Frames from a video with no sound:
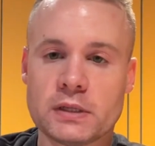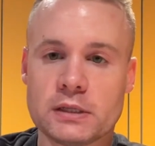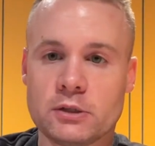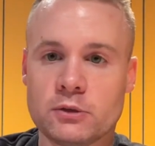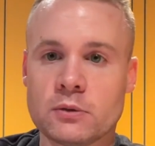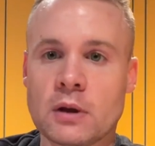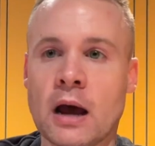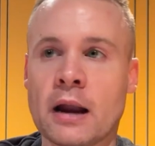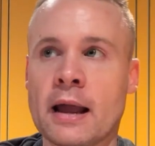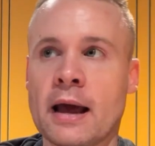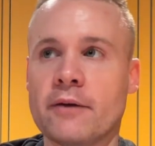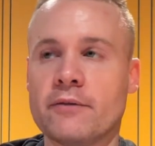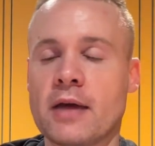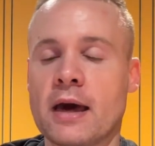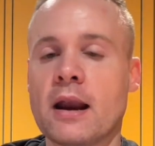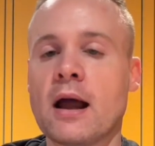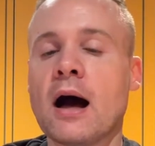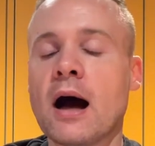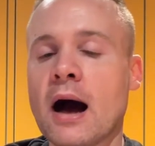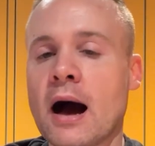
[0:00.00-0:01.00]
They do not have
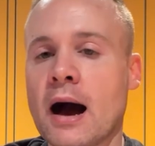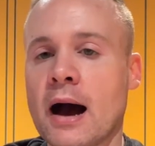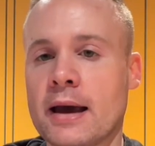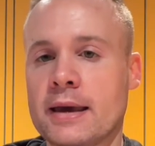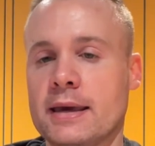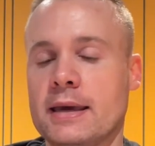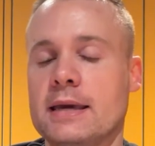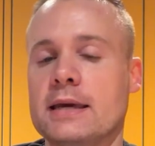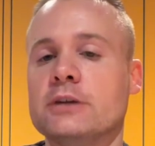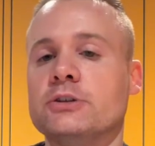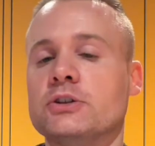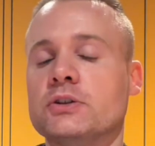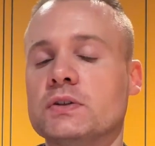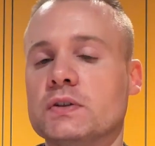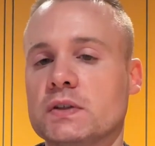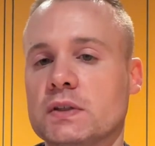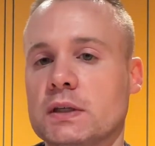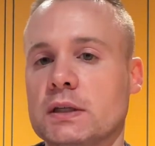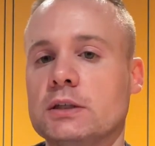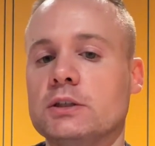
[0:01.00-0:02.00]
that high
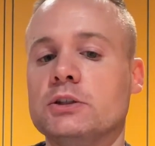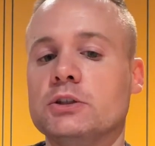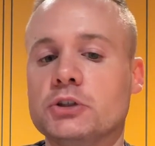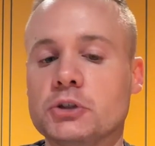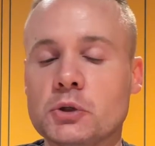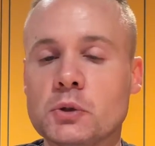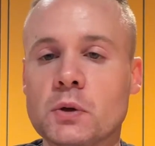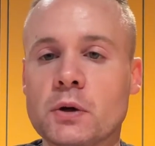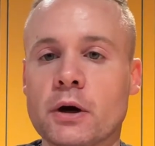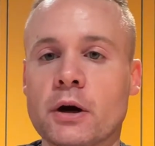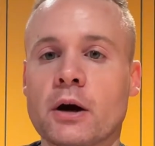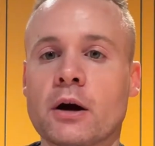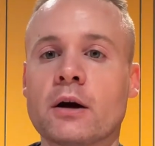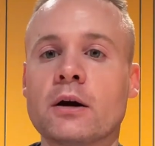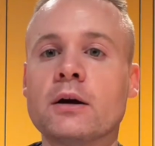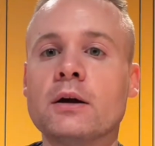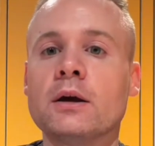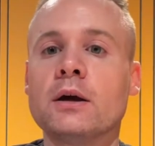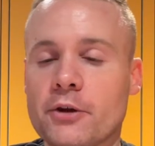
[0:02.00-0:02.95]
agency doer.